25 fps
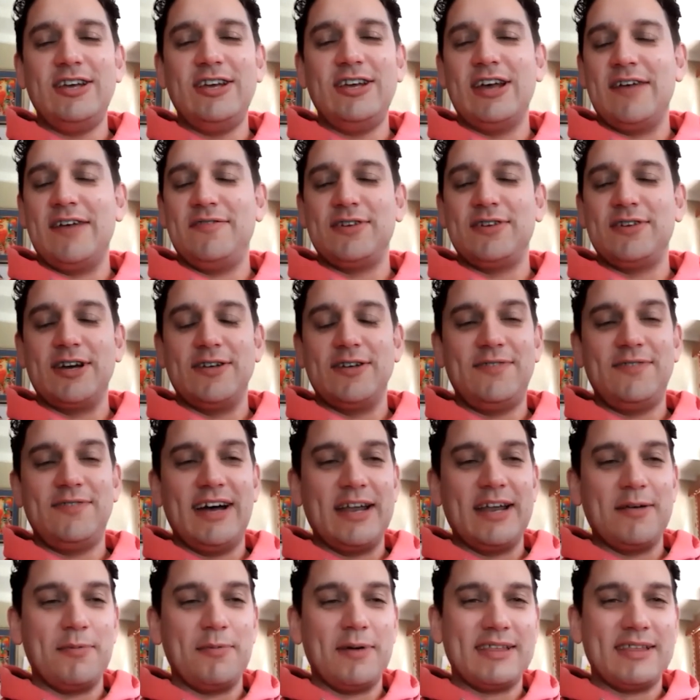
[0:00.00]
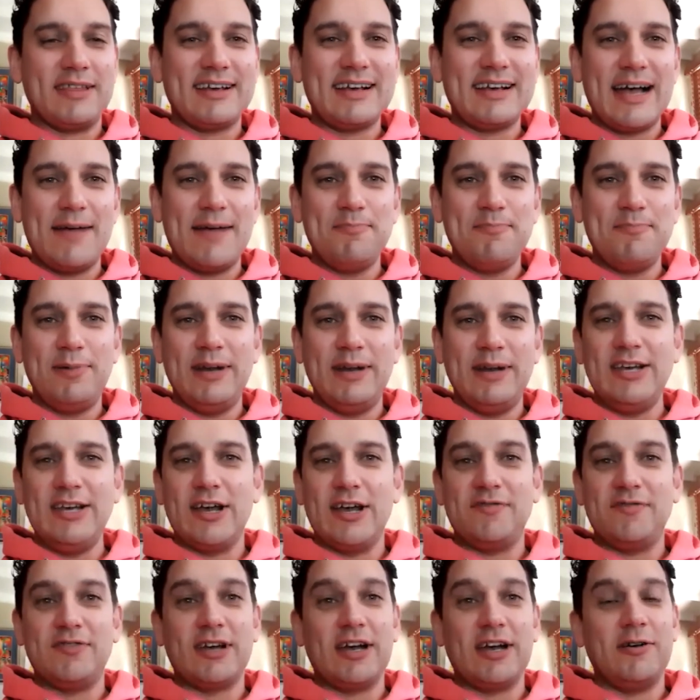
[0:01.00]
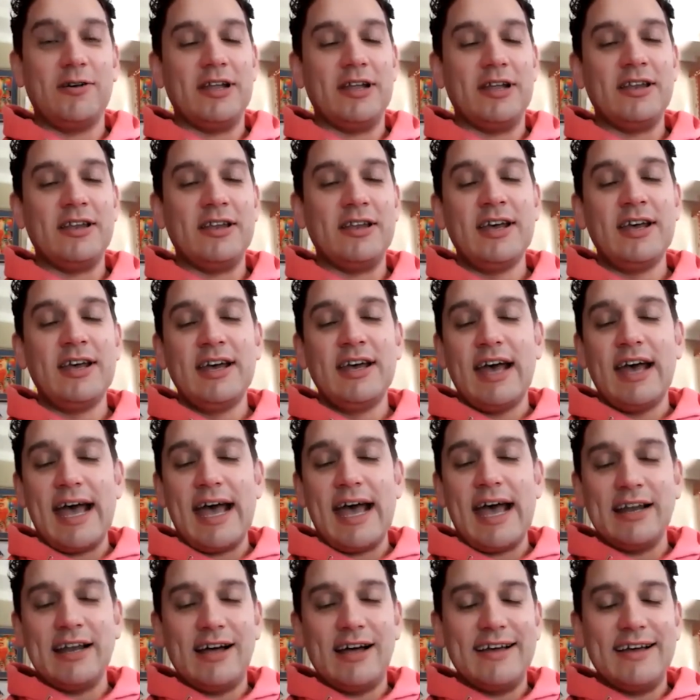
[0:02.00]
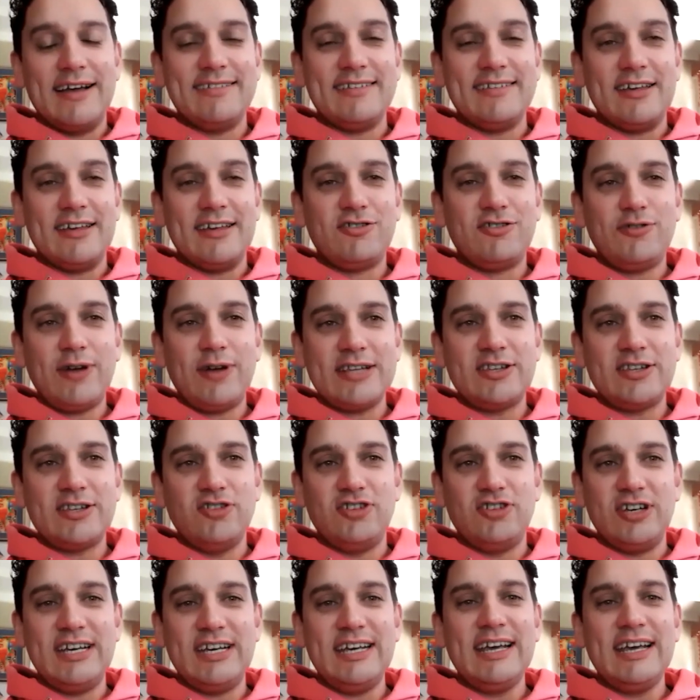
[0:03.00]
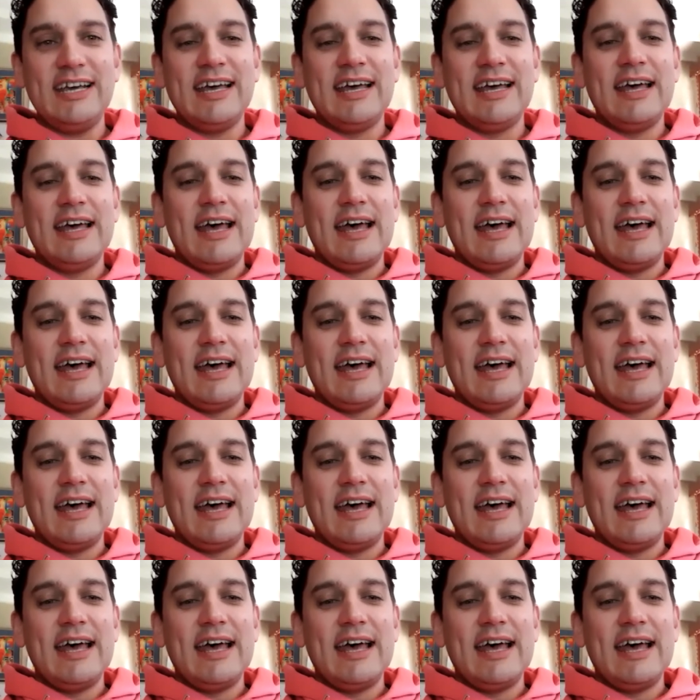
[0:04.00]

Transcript: You have to go and find out about the company. You have to go and analyze their strategy.